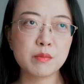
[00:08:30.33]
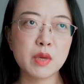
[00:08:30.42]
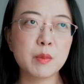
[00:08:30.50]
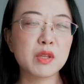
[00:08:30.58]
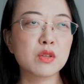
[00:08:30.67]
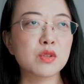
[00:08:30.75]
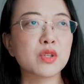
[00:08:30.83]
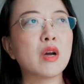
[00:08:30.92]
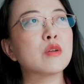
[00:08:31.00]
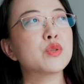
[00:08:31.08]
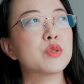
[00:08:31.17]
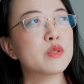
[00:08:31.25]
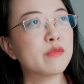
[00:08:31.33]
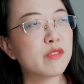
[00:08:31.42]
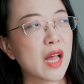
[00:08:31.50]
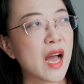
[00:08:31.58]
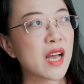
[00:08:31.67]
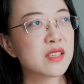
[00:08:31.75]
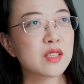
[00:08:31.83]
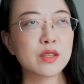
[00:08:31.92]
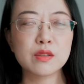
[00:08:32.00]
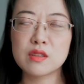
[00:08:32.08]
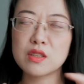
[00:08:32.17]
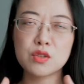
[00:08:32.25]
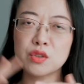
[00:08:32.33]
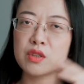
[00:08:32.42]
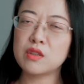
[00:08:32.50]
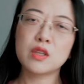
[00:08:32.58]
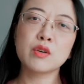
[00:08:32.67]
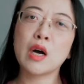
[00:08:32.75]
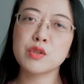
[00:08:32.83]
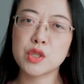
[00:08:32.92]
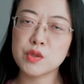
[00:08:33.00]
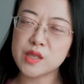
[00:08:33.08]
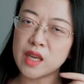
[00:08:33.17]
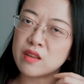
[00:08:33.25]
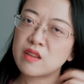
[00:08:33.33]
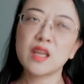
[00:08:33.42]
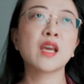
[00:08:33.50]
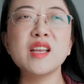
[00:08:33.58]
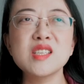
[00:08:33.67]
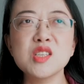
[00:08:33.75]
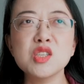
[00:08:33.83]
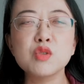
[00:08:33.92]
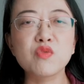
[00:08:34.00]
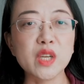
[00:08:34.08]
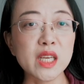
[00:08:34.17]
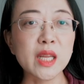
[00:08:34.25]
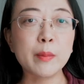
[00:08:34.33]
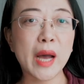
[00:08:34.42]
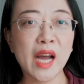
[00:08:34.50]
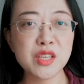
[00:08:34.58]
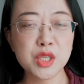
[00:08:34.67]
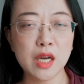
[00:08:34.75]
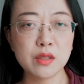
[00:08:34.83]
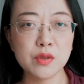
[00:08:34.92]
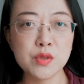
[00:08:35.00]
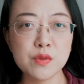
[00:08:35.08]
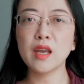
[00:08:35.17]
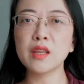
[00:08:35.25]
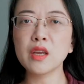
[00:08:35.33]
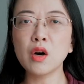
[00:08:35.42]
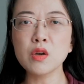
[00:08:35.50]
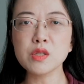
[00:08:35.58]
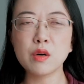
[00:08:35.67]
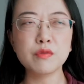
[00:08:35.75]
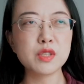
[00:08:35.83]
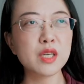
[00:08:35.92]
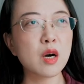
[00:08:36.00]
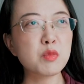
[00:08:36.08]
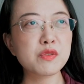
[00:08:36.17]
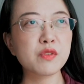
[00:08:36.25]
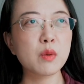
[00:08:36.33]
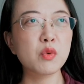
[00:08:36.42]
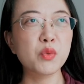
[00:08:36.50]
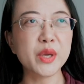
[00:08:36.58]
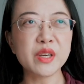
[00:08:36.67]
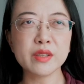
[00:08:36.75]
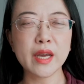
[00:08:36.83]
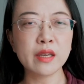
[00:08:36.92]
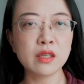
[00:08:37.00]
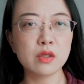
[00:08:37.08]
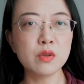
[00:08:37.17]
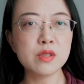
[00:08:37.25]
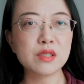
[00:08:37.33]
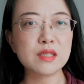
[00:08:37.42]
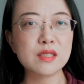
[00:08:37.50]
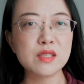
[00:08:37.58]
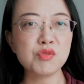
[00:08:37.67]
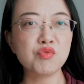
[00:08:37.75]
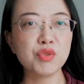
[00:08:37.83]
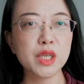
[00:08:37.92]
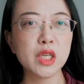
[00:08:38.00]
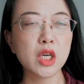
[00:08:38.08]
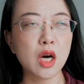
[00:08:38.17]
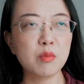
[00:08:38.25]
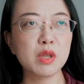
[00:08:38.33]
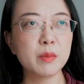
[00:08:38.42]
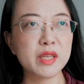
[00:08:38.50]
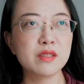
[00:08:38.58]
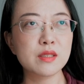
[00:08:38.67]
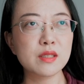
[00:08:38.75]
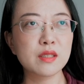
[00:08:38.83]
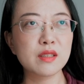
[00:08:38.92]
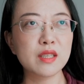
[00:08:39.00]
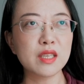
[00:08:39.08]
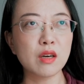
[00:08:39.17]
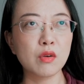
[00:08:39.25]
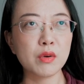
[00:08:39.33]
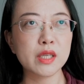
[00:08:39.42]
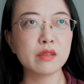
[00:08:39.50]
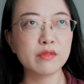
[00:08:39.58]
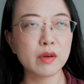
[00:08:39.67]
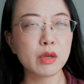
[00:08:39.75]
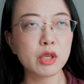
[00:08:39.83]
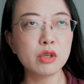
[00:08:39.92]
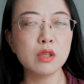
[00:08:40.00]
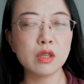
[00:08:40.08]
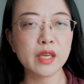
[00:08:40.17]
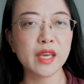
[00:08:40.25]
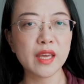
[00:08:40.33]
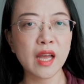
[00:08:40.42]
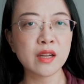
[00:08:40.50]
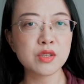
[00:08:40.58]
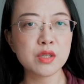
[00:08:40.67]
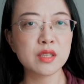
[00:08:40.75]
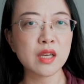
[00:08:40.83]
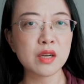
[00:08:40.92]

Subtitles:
Maybe they don't know how to use flags, they don't know how to use anything. It's just really bad shadows. And it also often comes from weird angles that doesn't really complement the already very good looking actor and